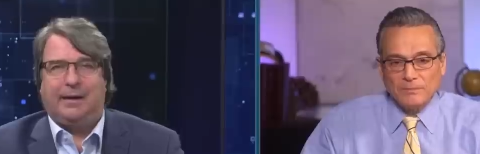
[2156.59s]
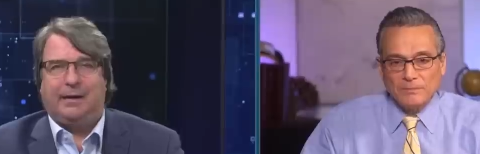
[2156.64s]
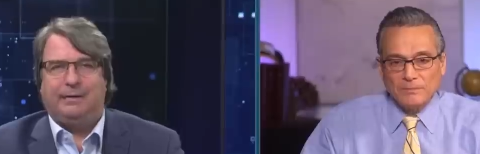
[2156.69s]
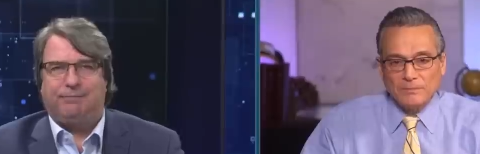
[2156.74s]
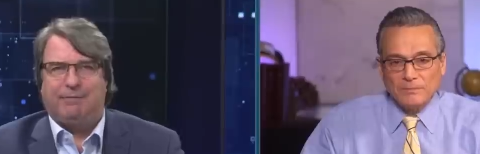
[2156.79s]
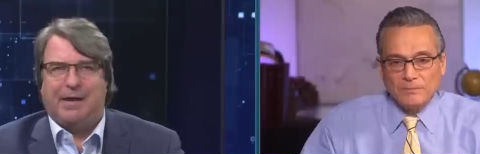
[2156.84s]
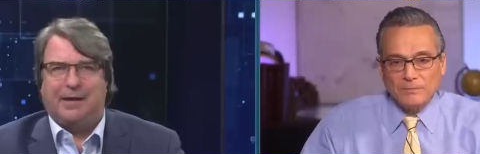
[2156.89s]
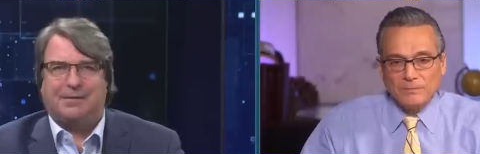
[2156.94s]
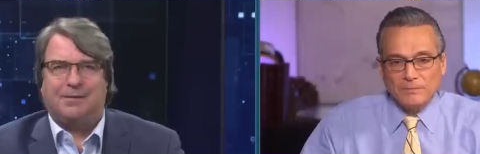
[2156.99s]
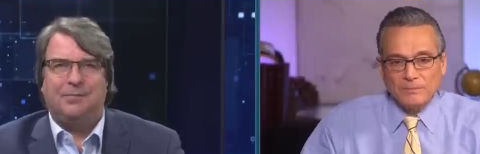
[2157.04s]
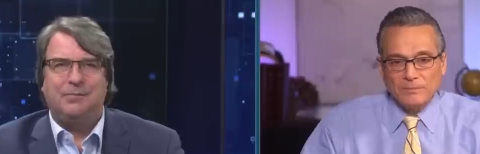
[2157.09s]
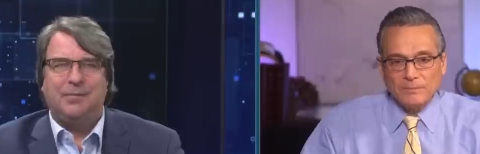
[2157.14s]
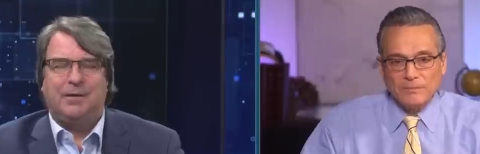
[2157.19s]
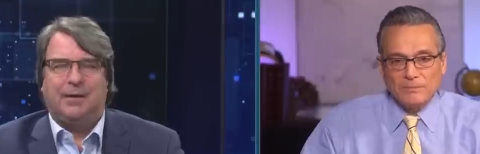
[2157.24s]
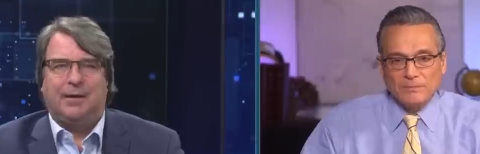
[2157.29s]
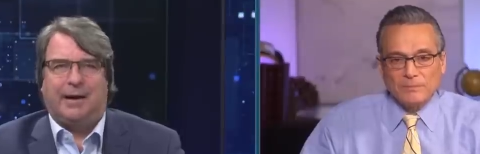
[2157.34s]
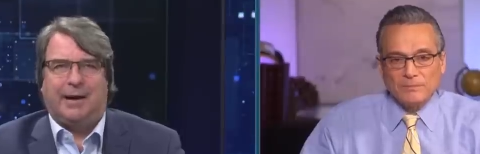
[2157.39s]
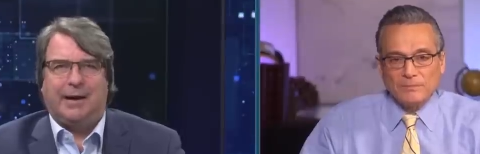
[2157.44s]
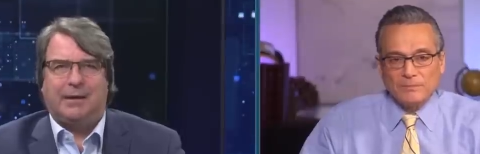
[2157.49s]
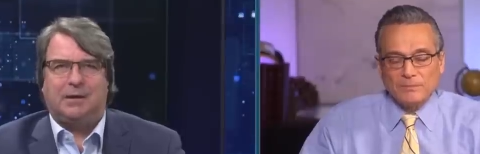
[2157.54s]
Speaker 1: And in fact,
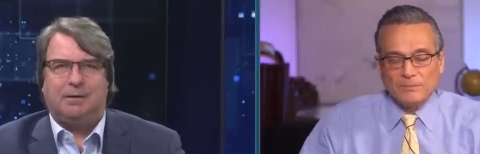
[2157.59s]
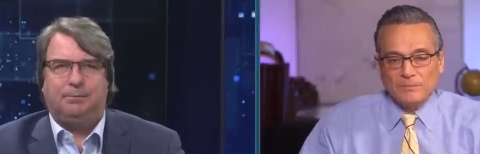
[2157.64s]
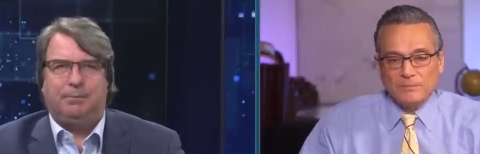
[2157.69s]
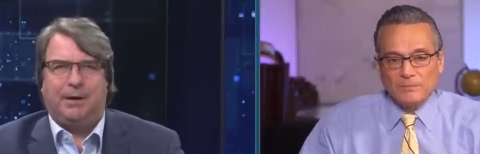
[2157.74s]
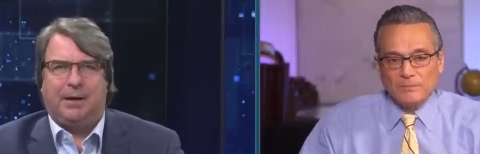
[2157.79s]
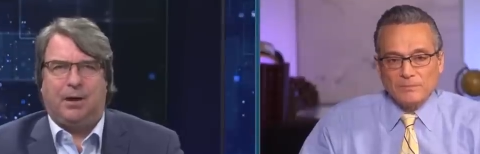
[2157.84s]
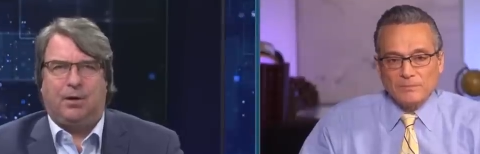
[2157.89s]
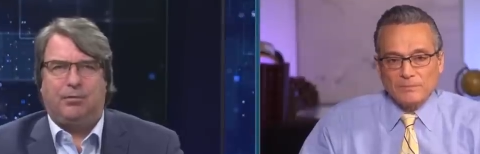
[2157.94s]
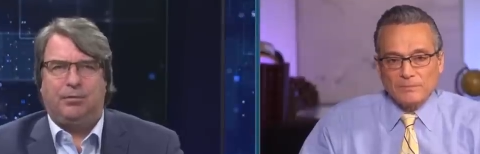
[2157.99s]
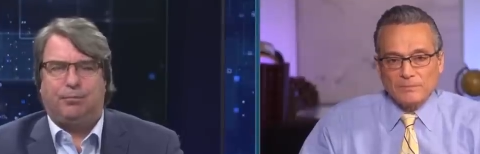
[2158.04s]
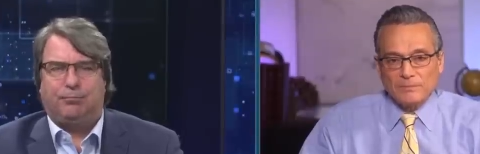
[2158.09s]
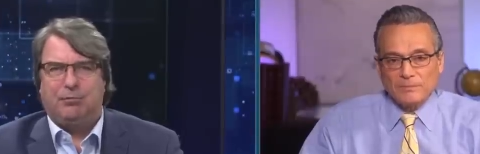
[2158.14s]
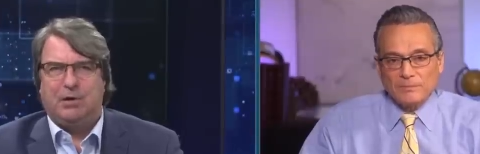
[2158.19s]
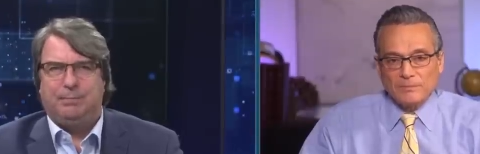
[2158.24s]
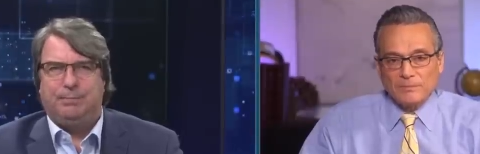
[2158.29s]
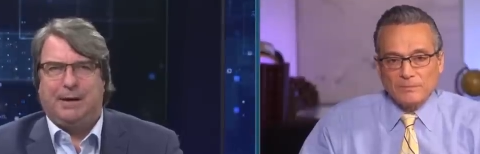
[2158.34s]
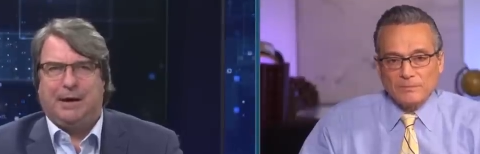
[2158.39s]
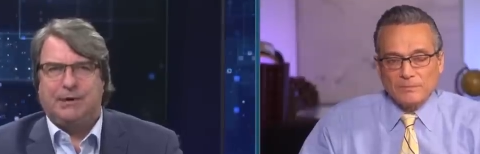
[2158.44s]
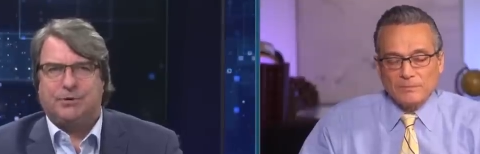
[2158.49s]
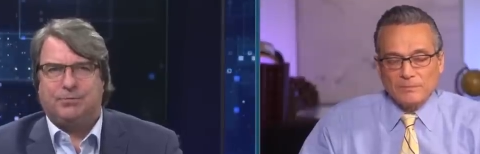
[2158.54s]
I compare the
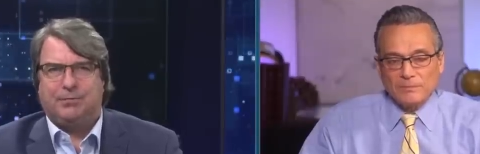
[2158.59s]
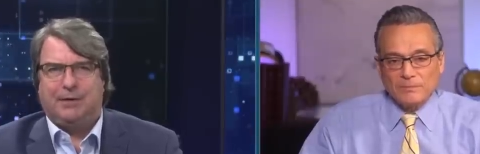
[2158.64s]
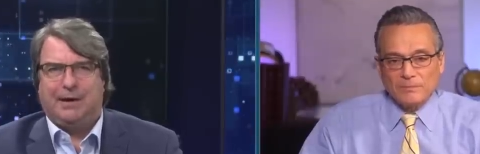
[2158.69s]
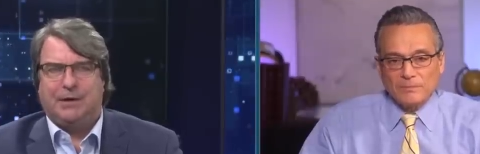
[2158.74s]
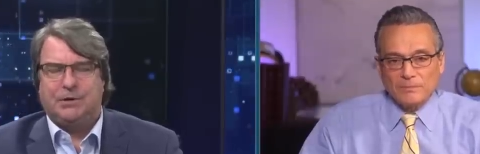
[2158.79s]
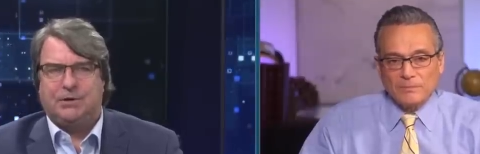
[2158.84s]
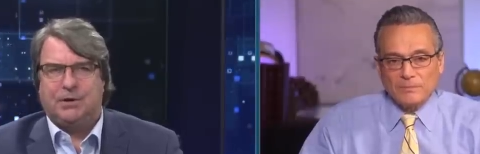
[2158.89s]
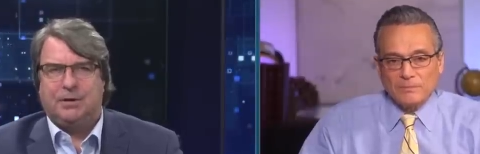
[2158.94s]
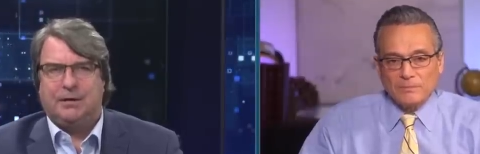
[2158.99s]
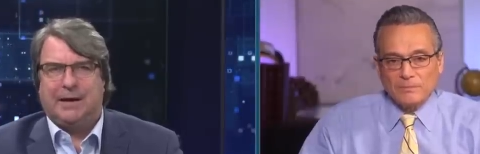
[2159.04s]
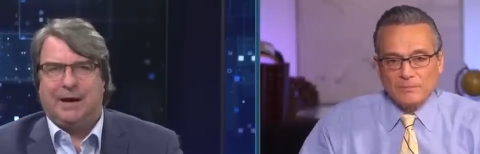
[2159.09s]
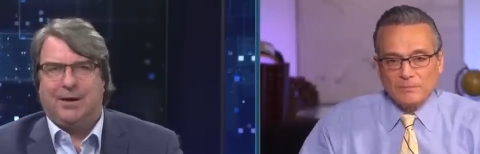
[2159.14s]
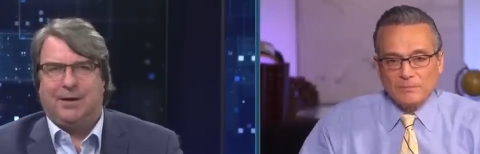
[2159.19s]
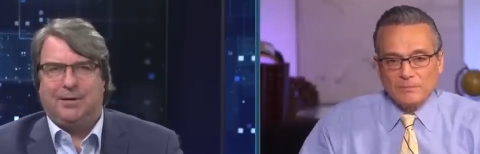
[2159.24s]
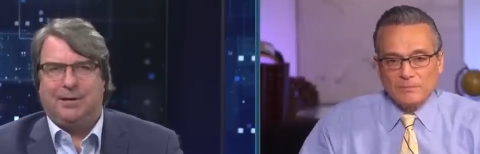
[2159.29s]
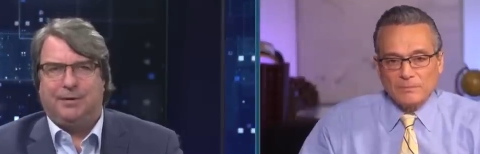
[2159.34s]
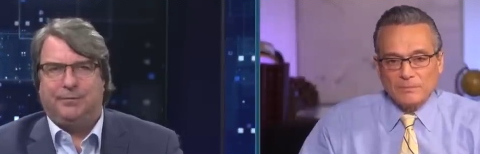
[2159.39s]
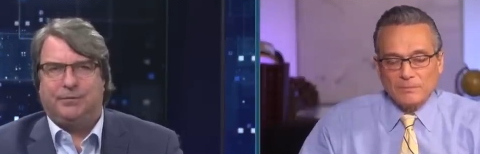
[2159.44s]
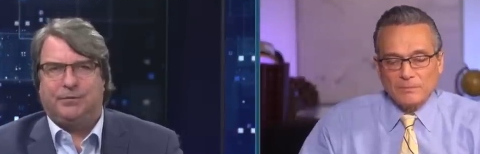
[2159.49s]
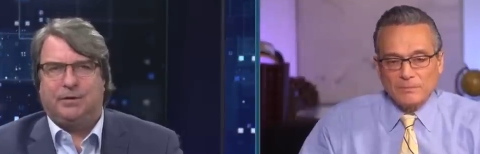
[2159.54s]
repatriation
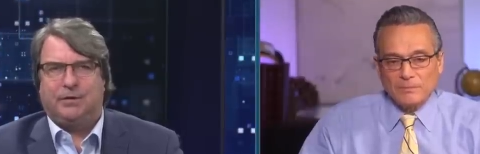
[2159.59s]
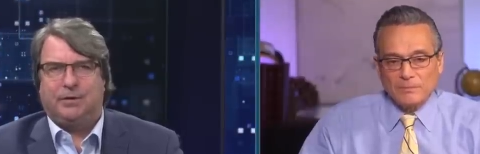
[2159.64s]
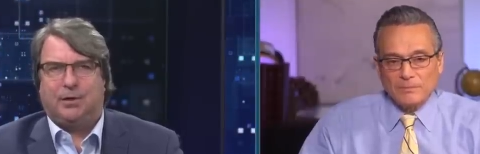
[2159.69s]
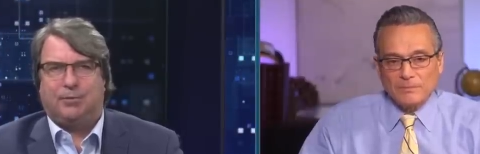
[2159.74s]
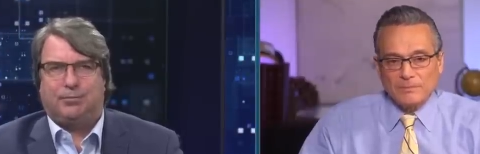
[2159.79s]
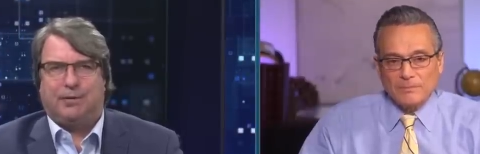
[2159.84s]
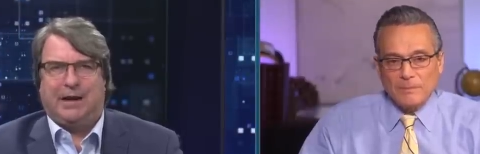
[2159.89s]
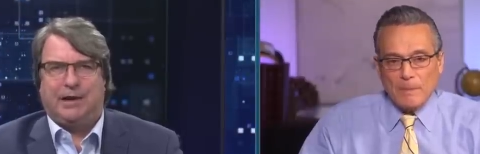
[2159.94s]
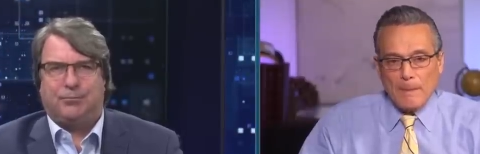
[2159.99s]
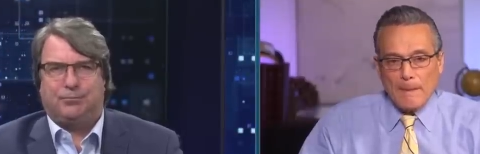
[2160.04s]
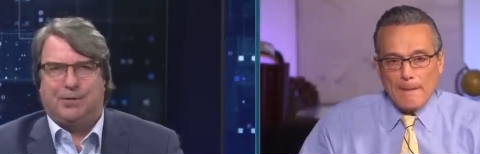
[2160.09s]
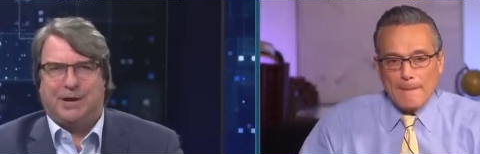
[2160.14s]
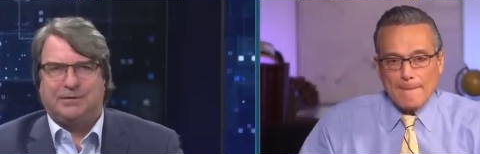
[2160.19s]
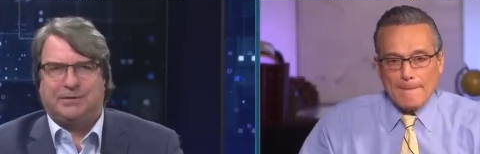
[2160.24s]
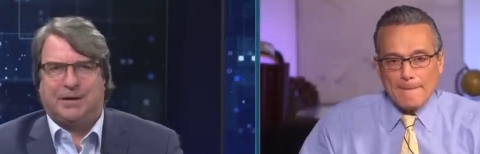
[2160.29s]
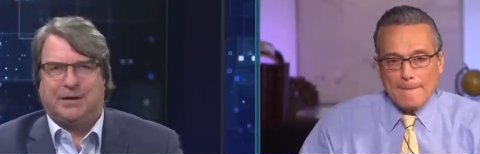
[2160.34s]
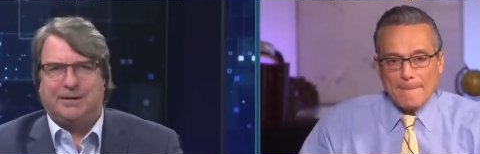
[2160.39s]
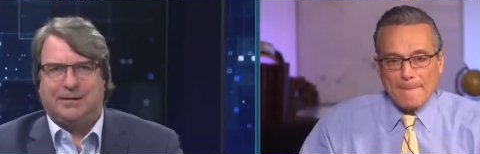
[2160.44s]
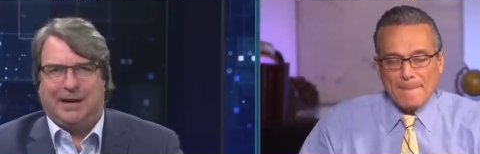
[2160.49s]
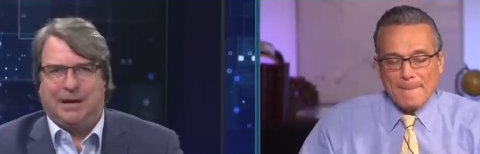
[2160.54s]
narrative to the great
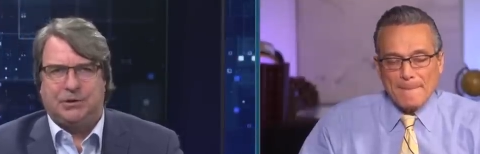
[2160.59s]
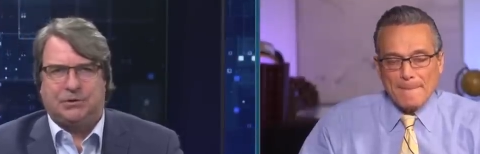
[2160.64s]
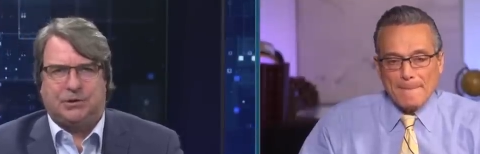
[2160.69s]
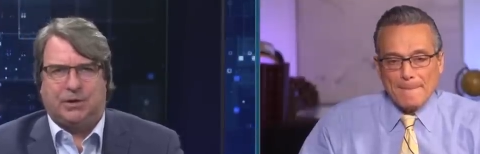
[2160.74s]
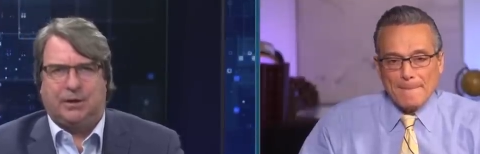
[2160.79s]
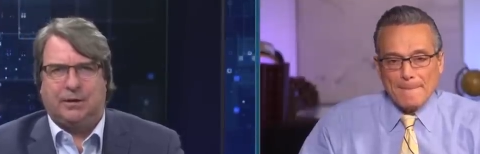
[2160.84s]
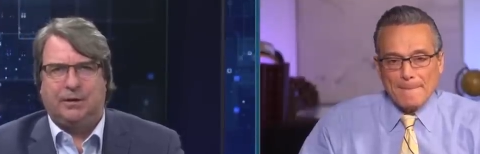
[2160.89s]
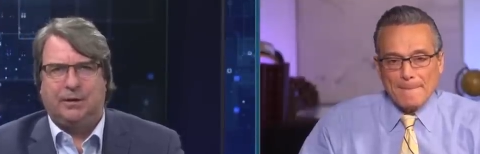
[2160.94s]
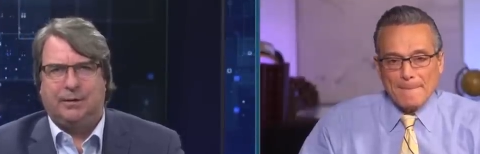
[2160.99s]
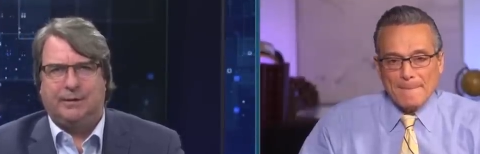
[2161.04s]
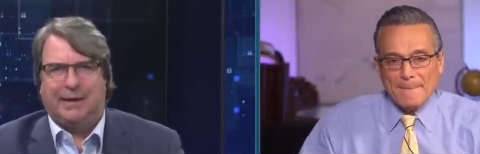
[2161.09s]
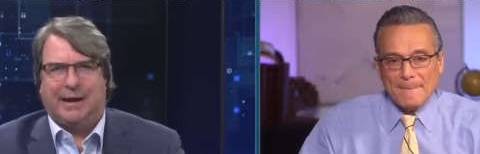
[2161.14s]
resignation